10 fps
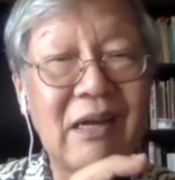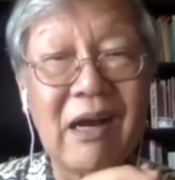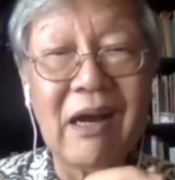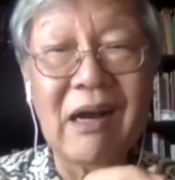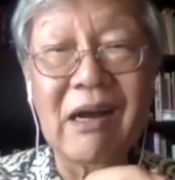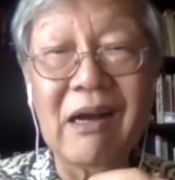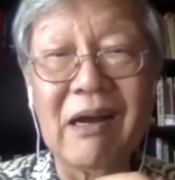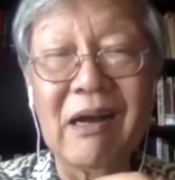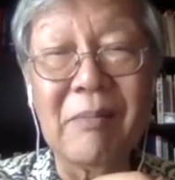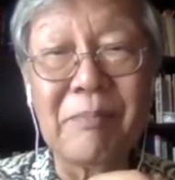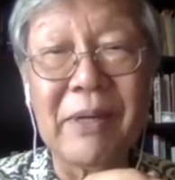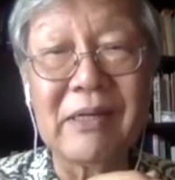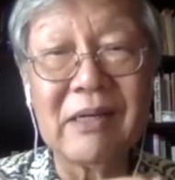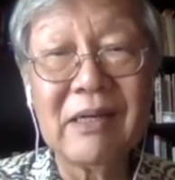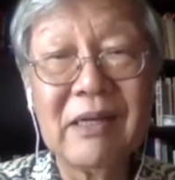But
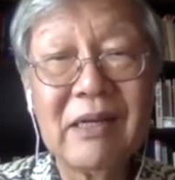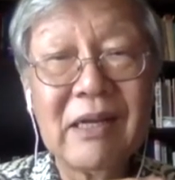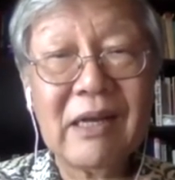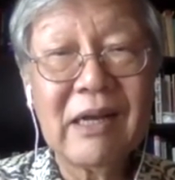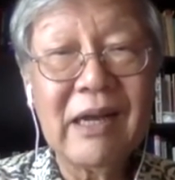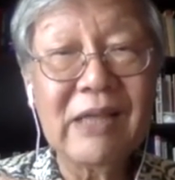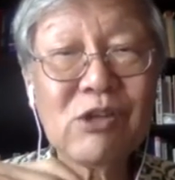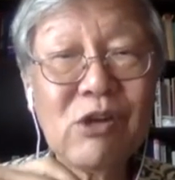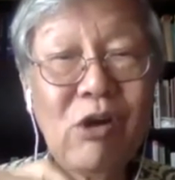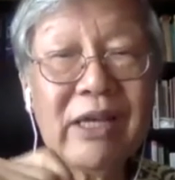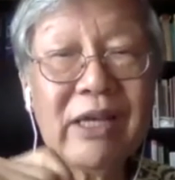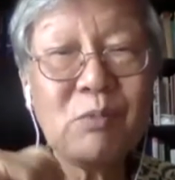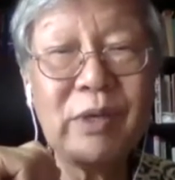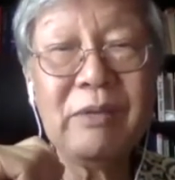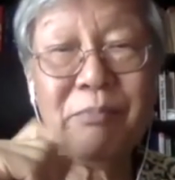as long as
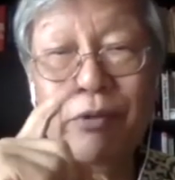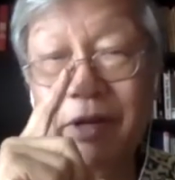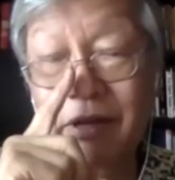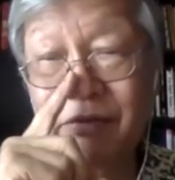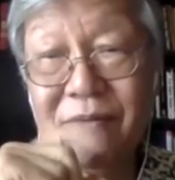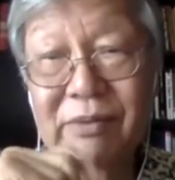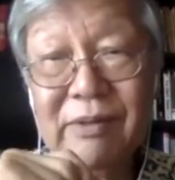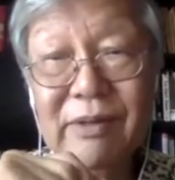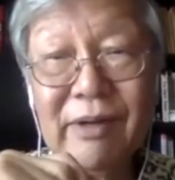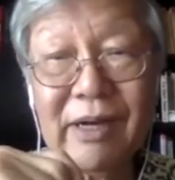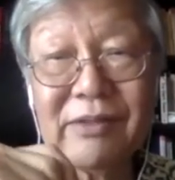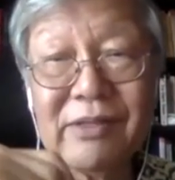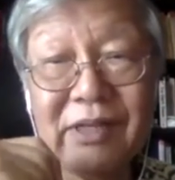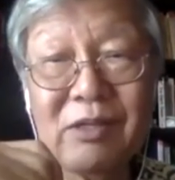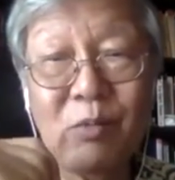we breathe, I
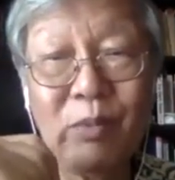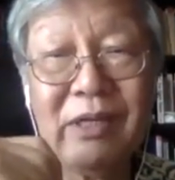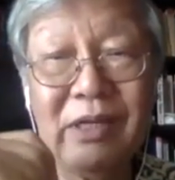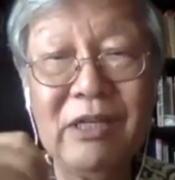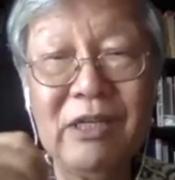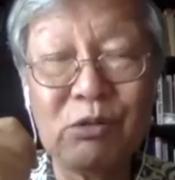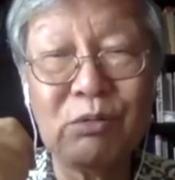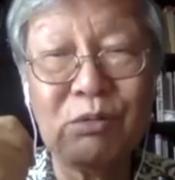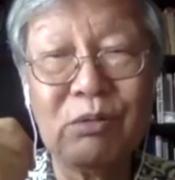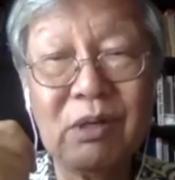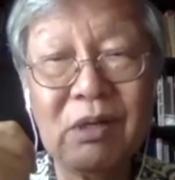think we need to